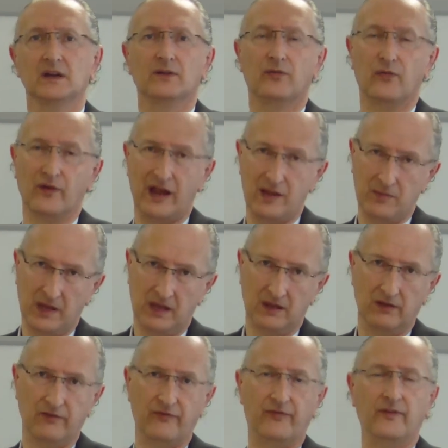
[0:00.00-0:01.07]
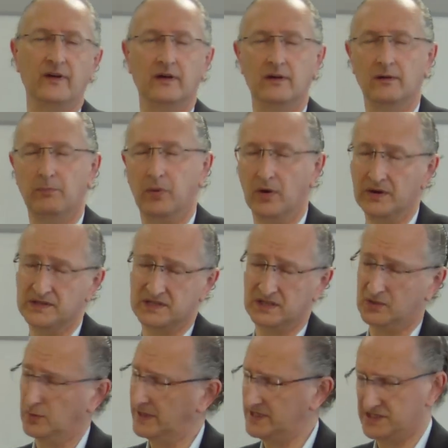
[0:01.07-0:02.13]
framing of points
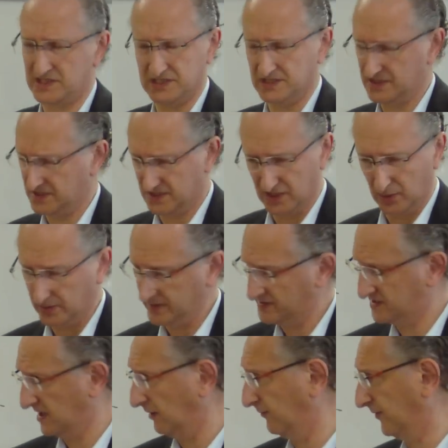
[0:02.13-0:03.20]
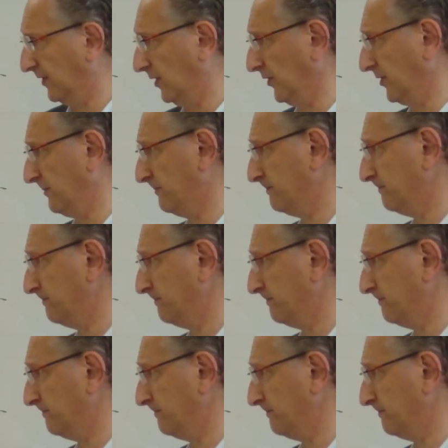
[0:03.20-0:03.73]
and questions, so on and so forth.